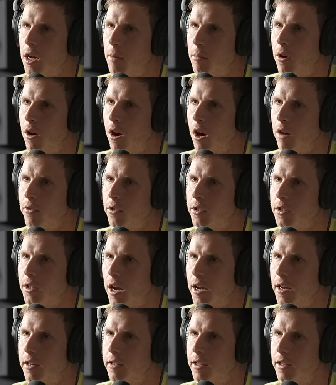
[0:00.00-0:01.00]
a couple Harvard
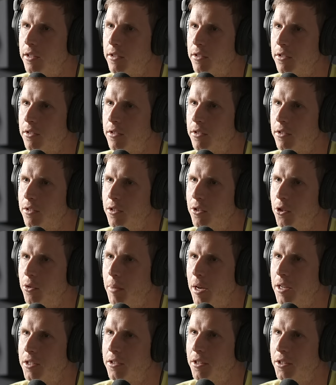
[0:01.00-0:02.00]
scientists yeah. to
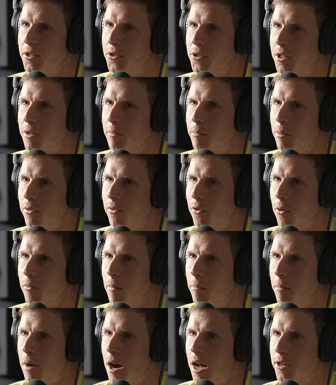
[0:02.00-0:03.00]
basically do, perform
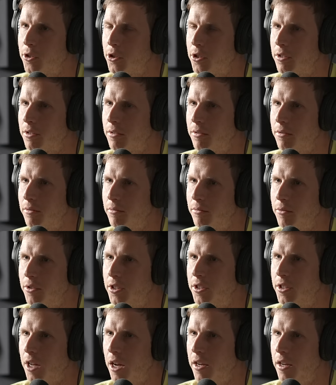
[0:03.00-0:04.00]
a botched
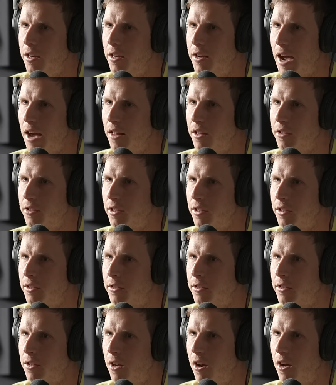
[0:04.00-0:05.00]
study
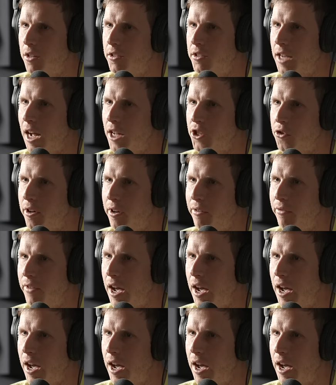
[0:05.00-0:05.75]
analysis on saturated